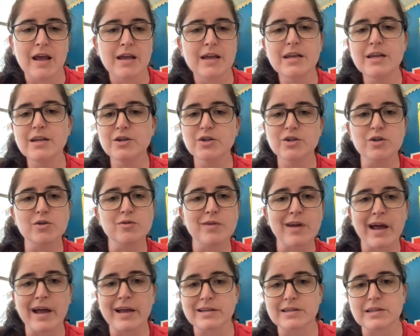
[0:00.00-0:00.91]
Each student
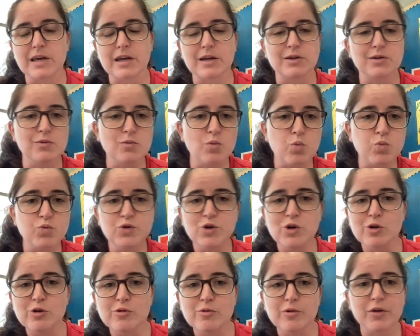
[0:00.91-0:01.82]
has like
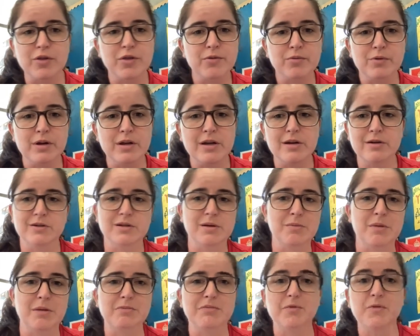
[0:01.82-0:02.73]
two or three or
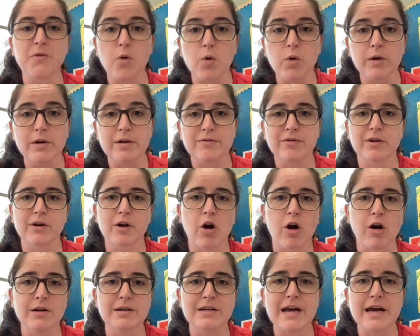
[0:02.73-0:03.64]
sometimes four different
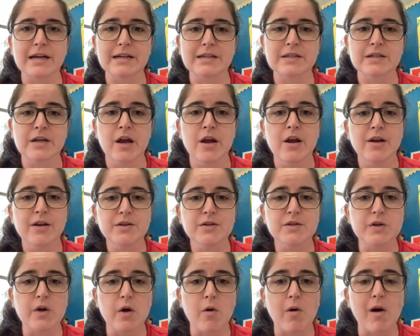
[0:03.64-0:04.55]
contacts.
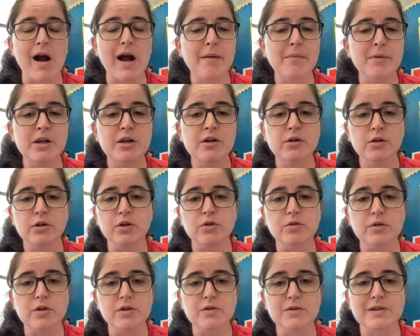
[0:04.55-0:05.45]
So I'm going to
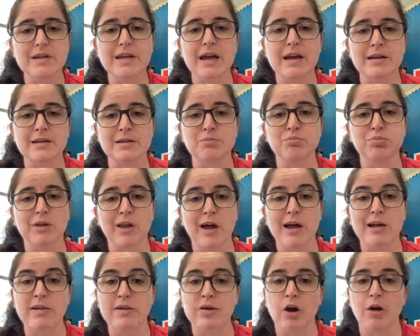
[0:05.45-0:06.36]
include those again as
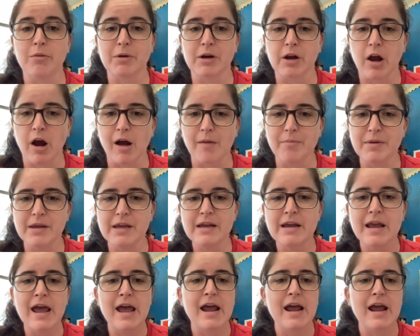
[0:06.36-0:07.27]
blind carbon copy,
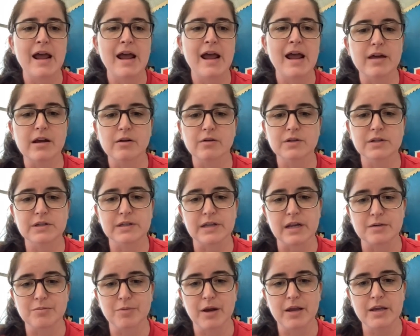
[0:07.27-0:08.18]
and then I'll
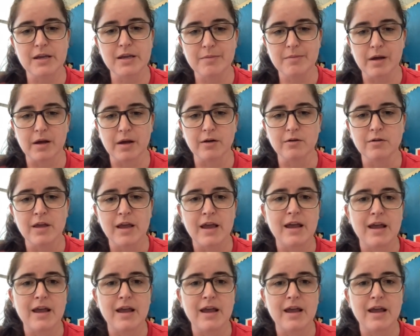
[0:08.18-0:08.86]
send my email.